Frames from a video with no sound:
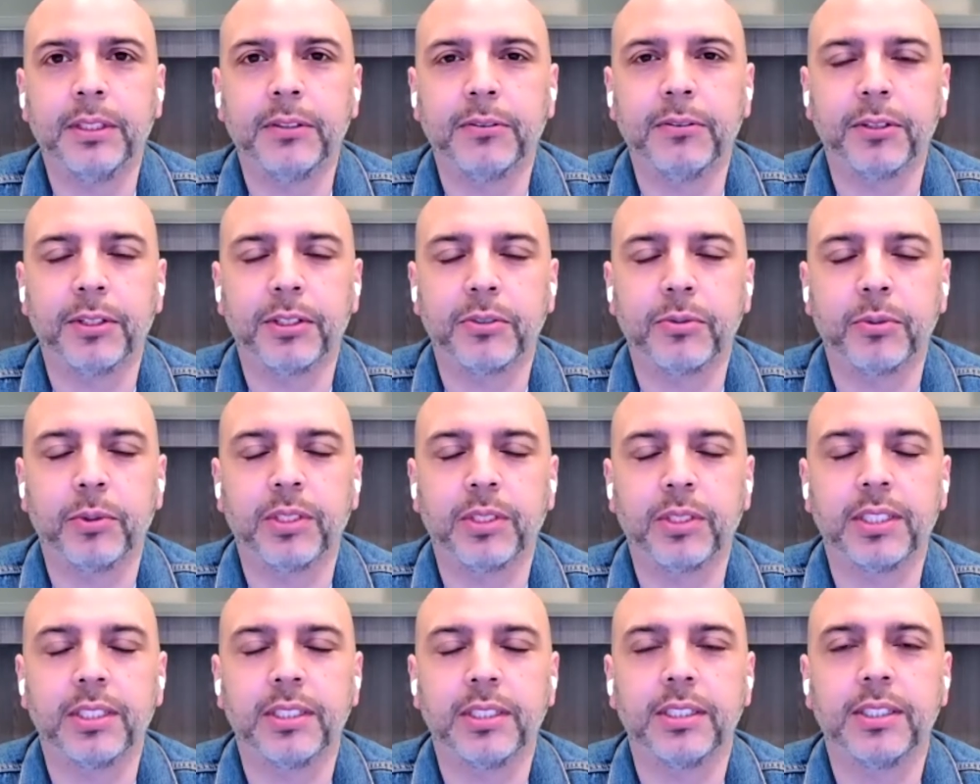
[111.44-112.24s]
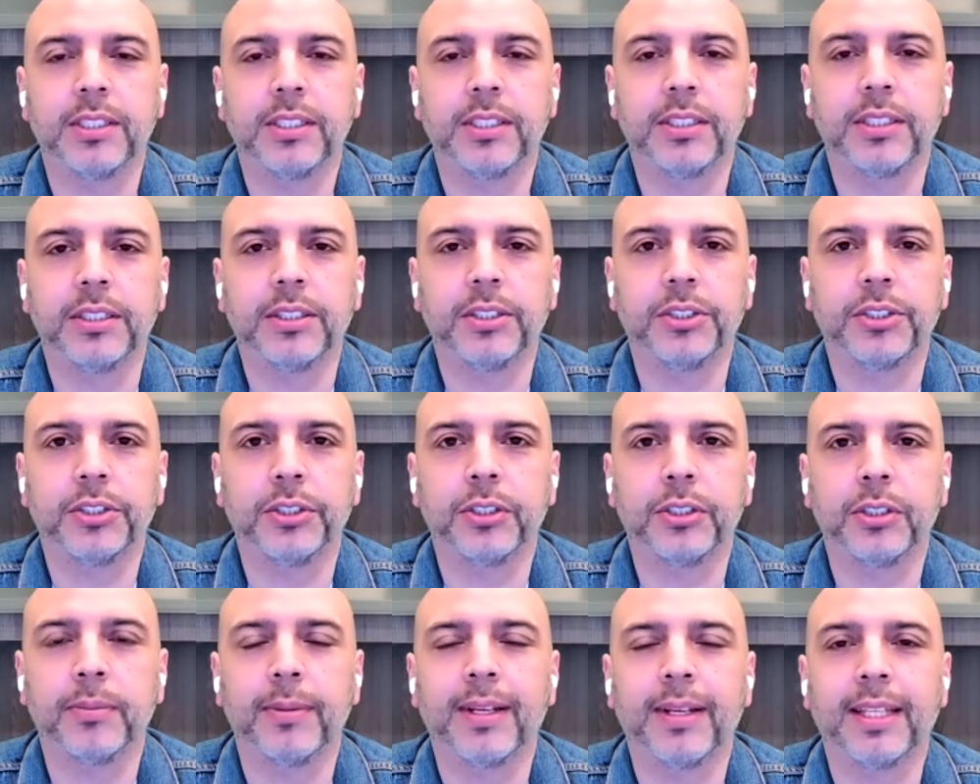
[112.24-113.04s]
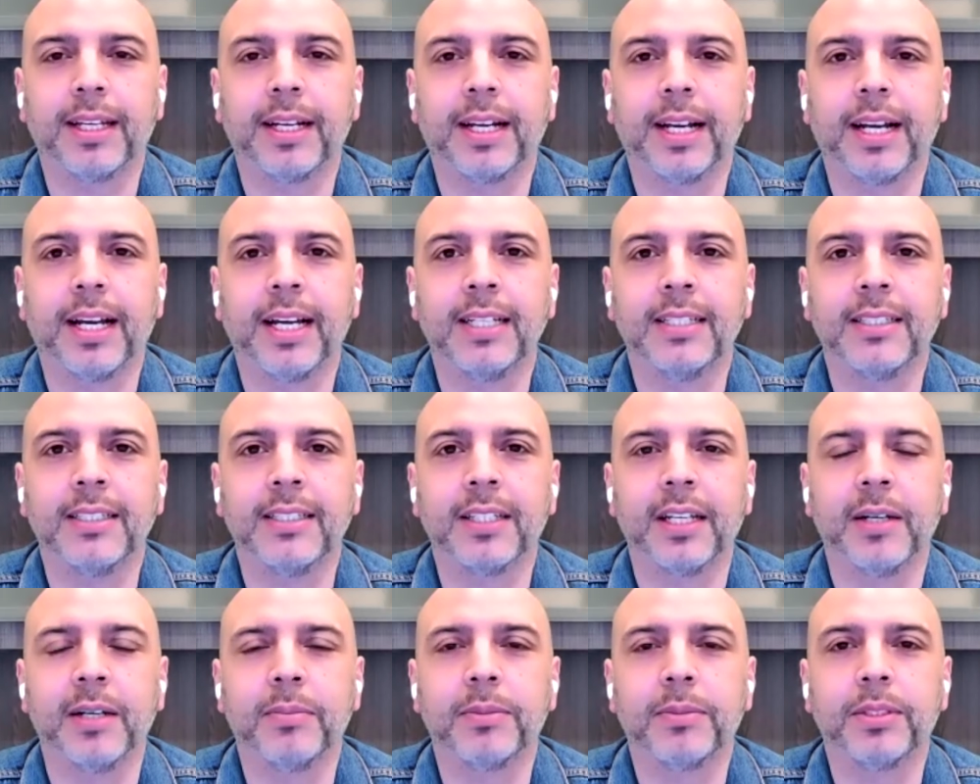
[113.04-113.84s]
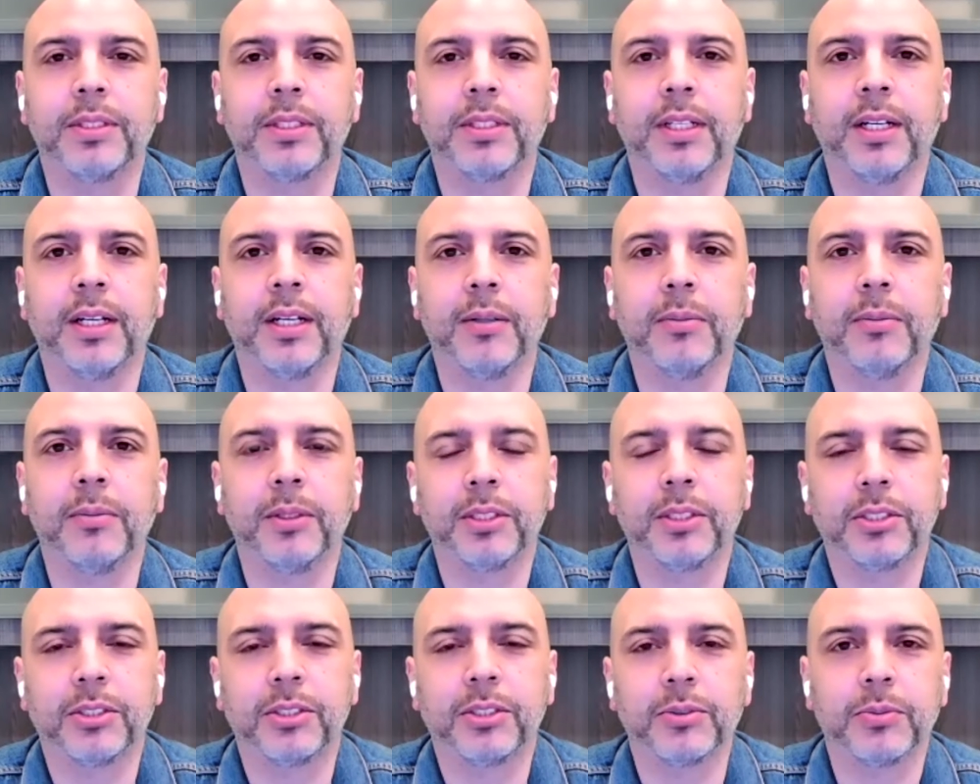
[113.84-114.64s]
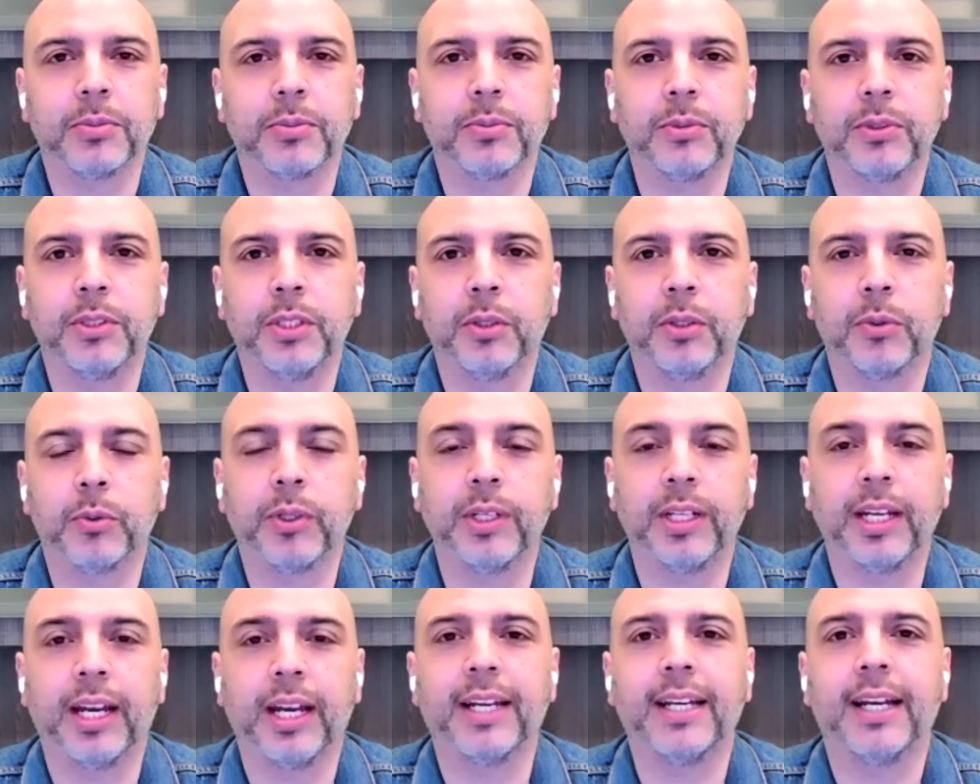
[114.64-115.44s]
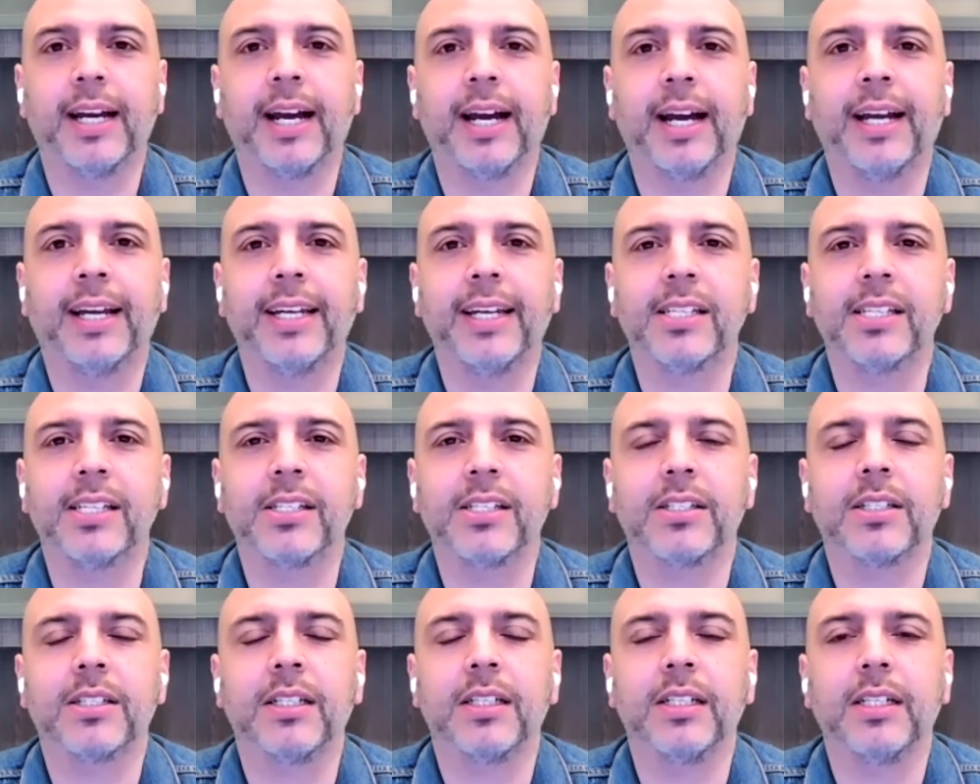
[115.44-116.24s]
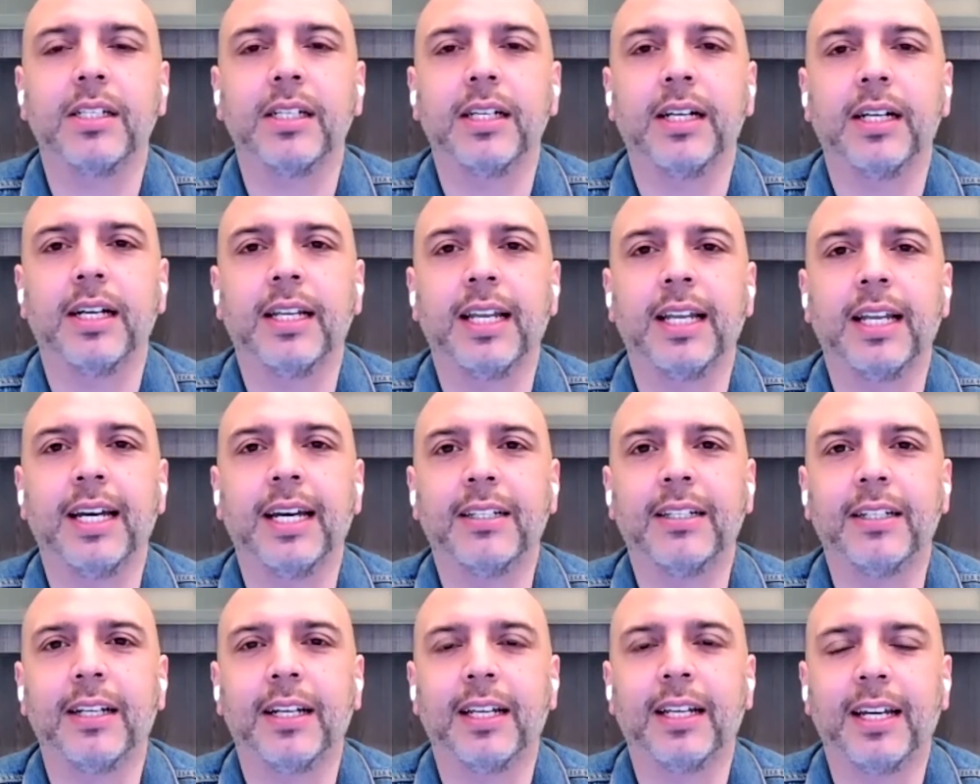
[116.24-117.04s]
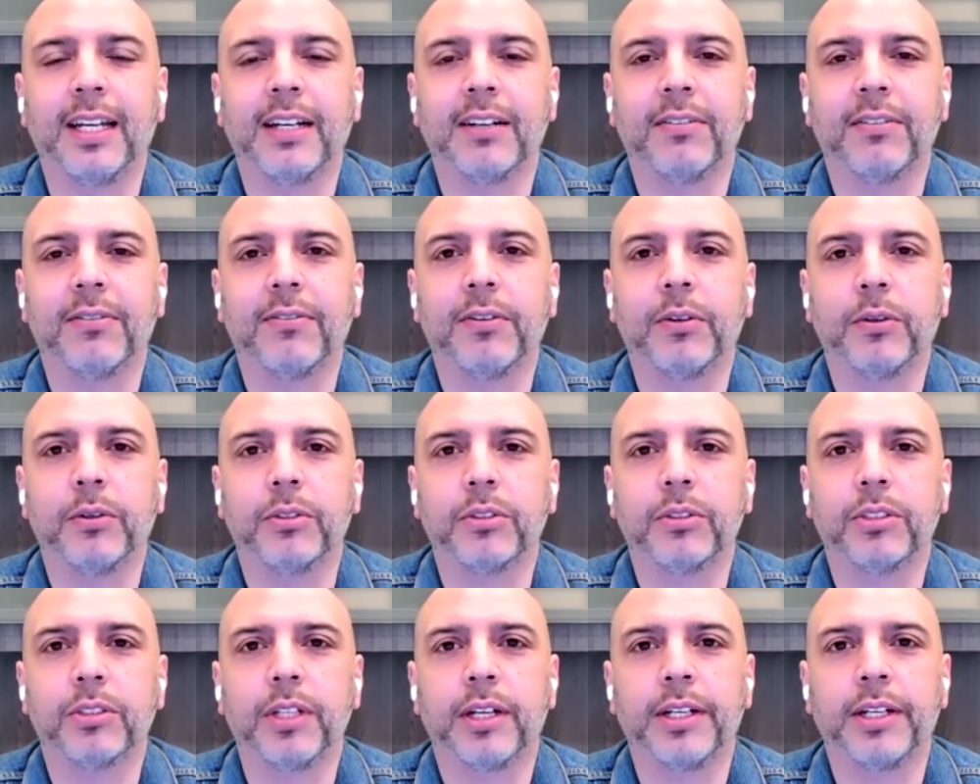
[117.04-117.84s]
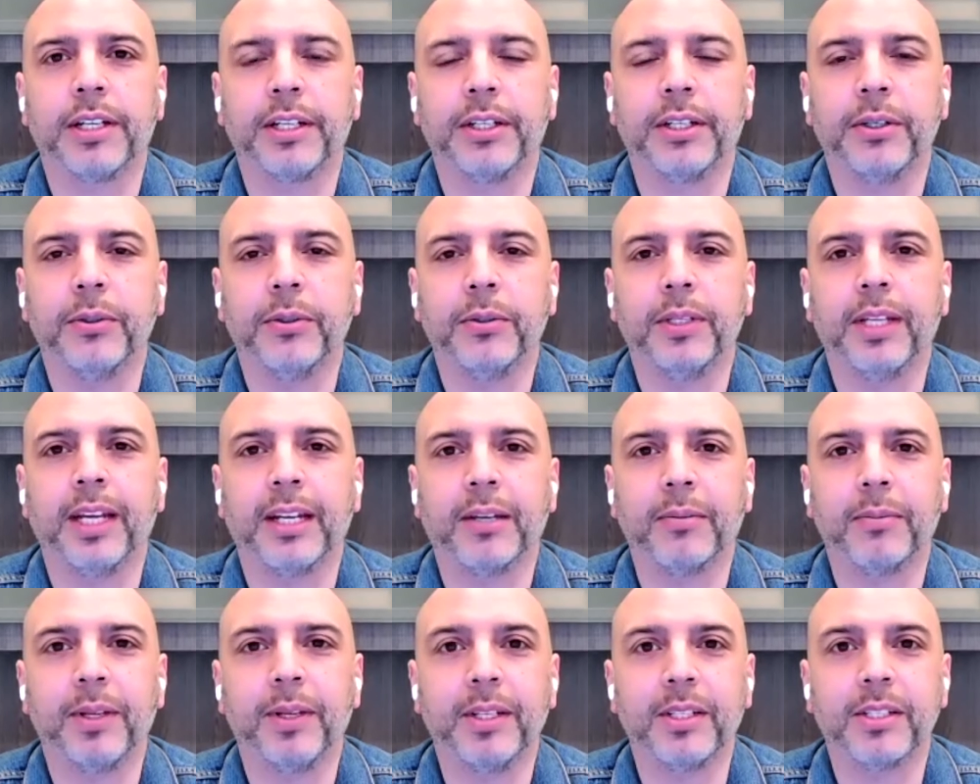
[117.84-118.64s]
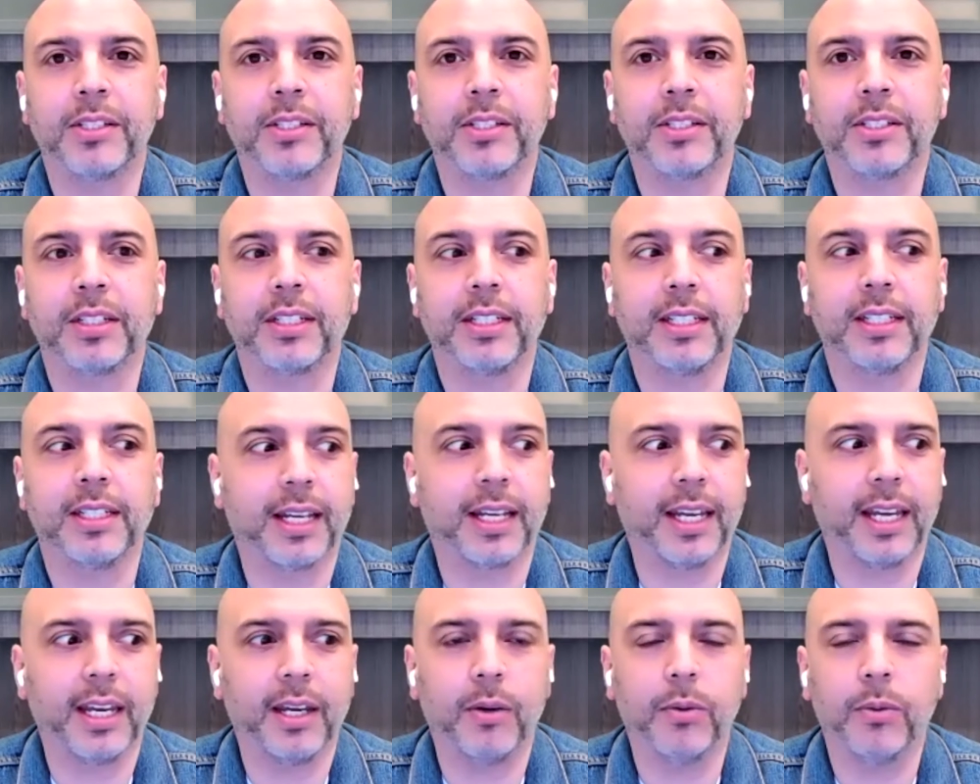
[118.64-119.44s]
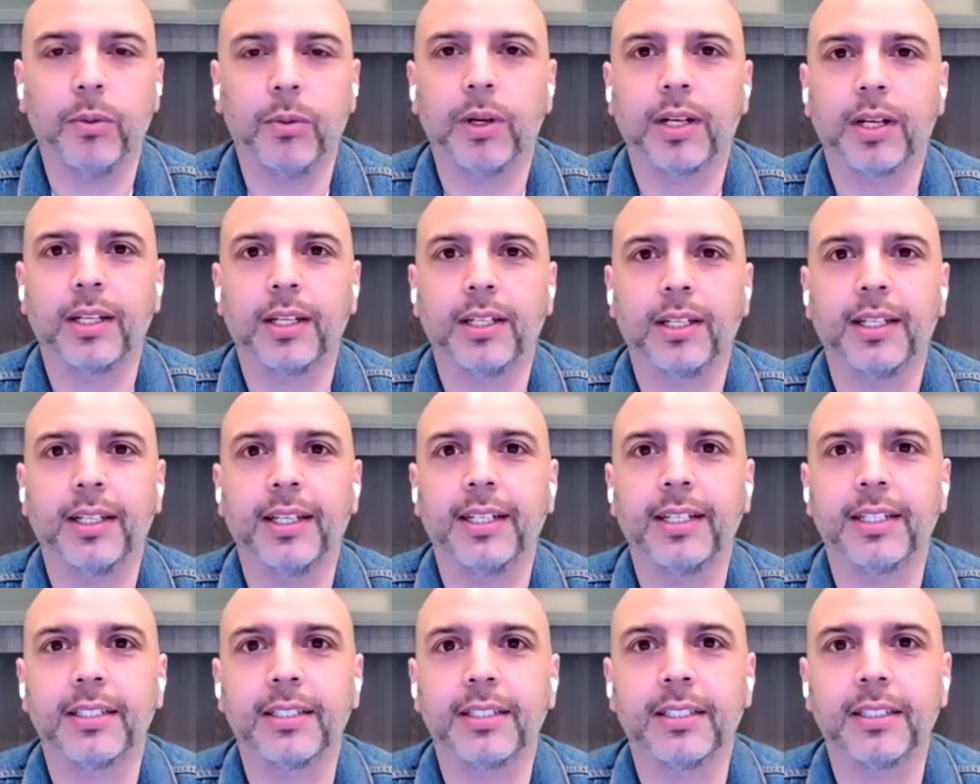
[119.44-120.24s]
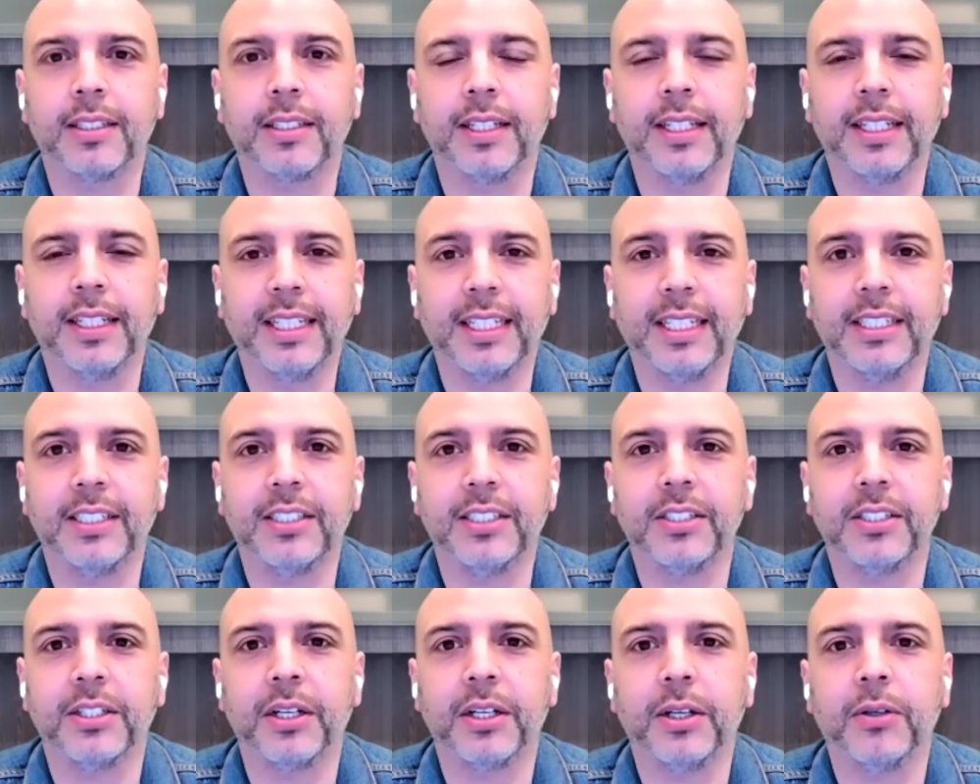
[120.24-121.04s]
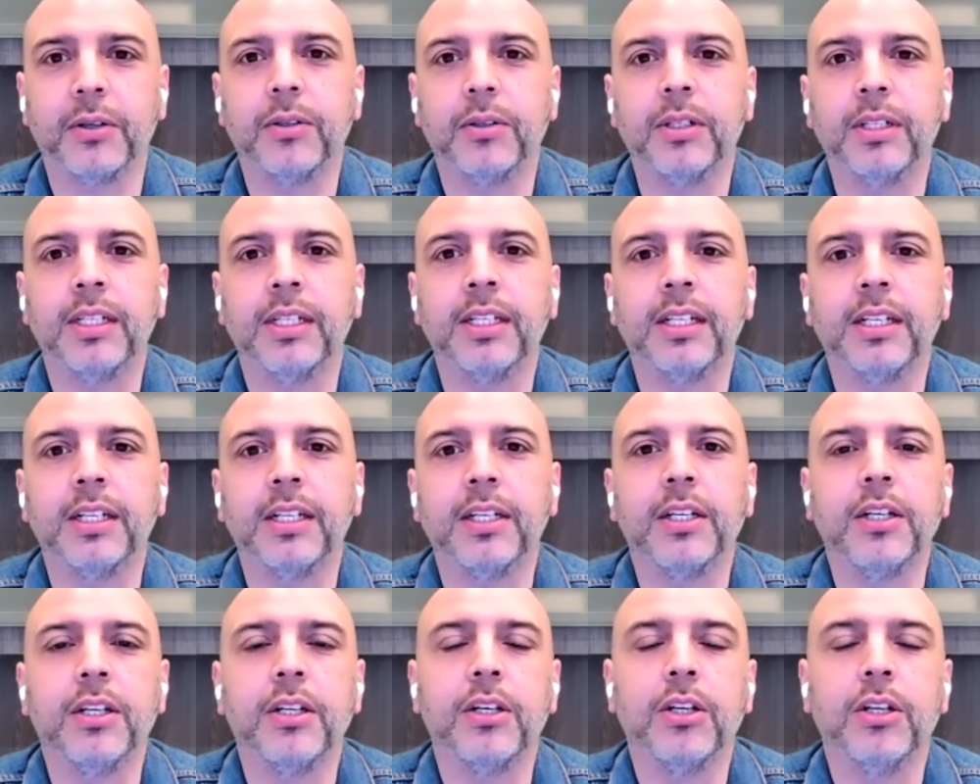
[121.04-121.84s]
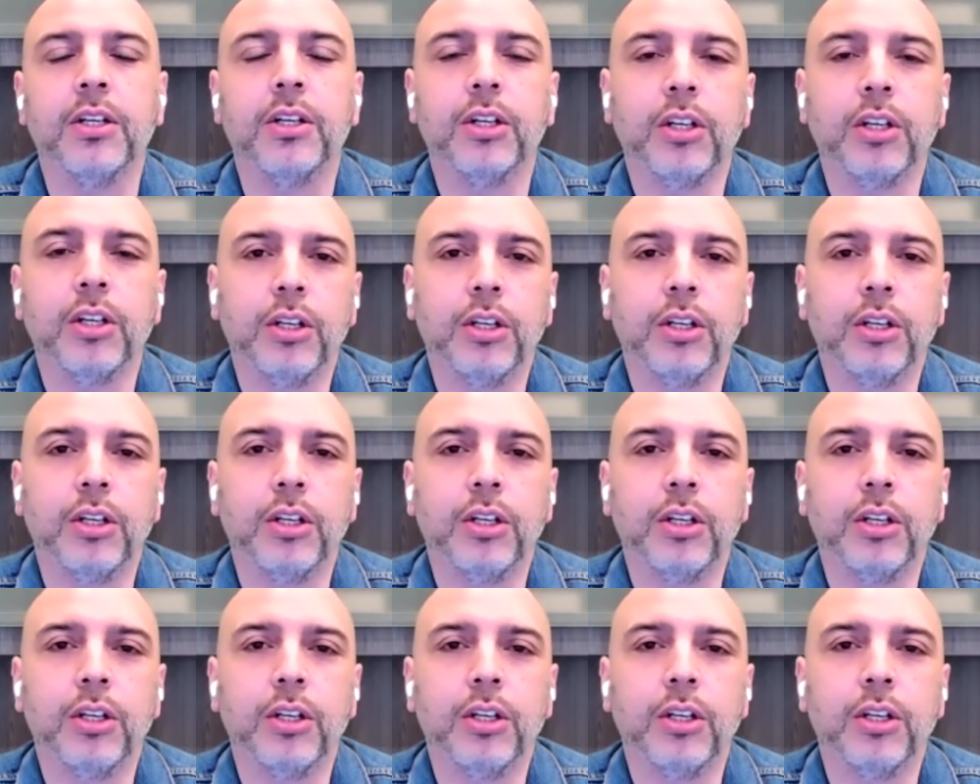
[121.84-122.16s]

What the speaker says: First wasn't sure about the concept. I was, really, I guess a lot of folks starting new like me, just looking like, hey, what can get us good leads, Mm-hmm.